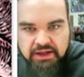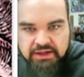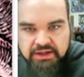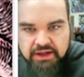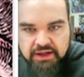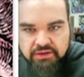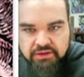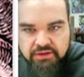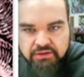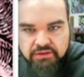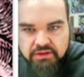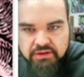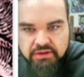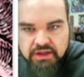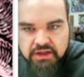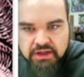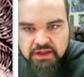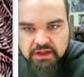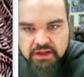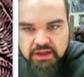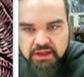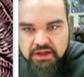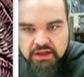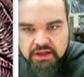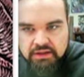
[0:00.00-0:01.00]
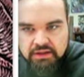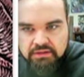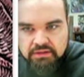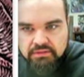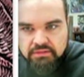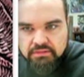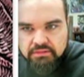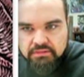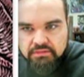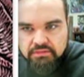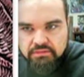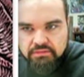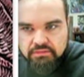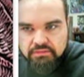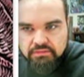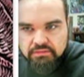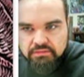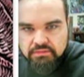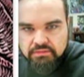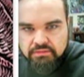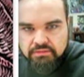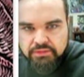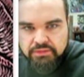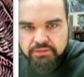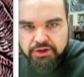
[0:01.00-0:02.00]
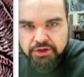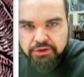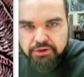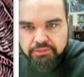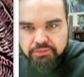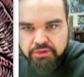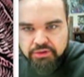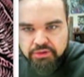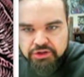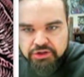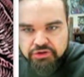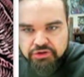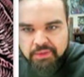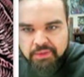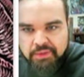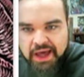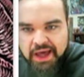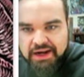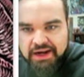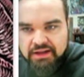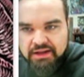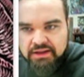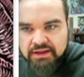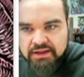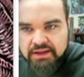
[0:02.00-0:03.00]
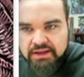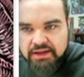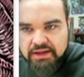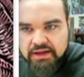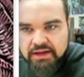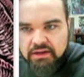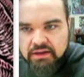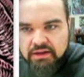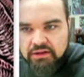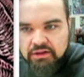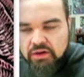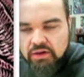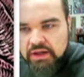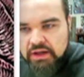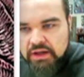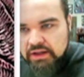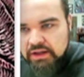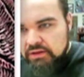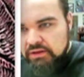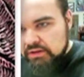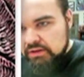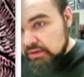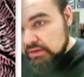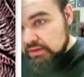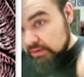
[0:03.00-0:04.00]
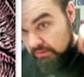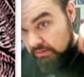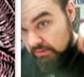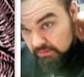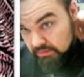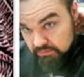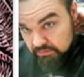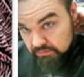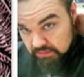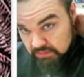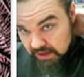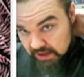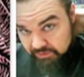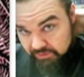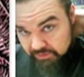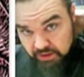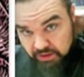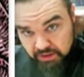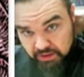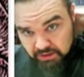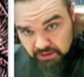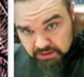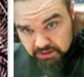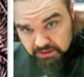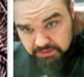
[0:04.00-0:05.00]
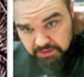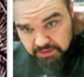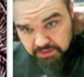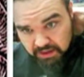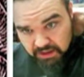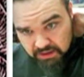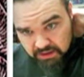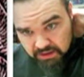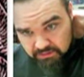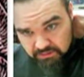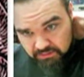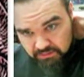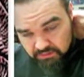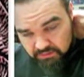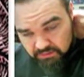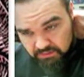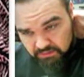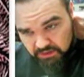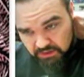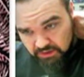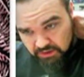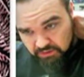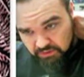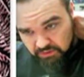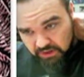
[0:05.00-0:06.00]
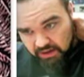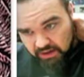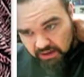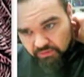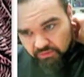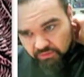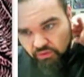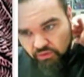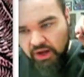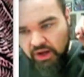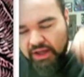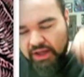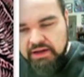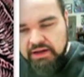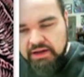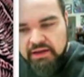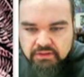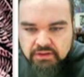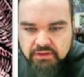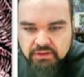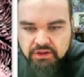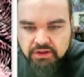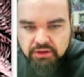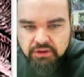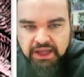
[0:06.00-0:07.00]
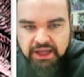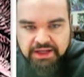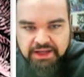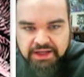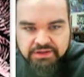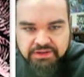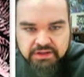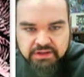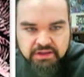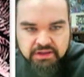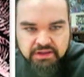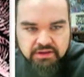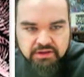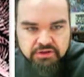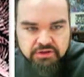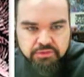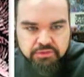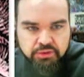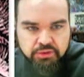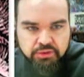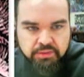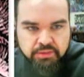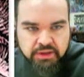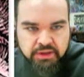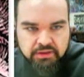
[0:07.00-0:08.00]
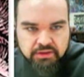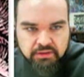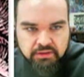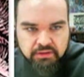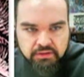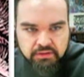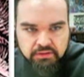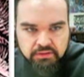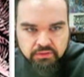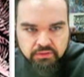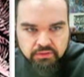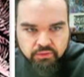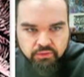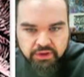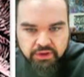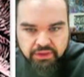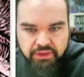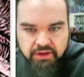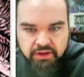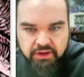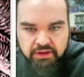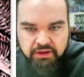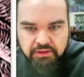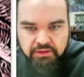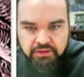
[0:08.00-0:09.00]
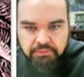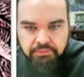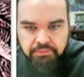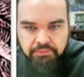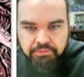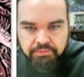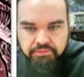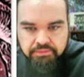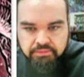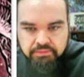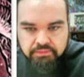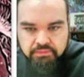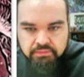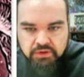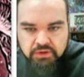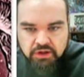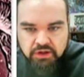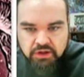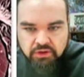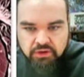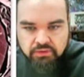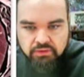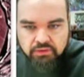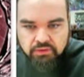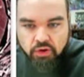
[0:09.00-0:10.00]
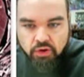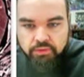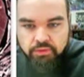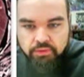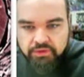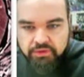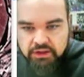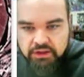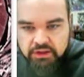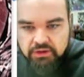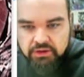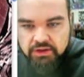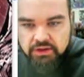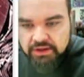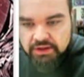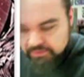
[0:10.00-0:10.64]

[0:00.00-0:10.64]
out in a, you know, pretty dramatically. I color held everything to make it, you know, kind of red. You know, lastly, there's Blue Beetle with, you know, hopefully looking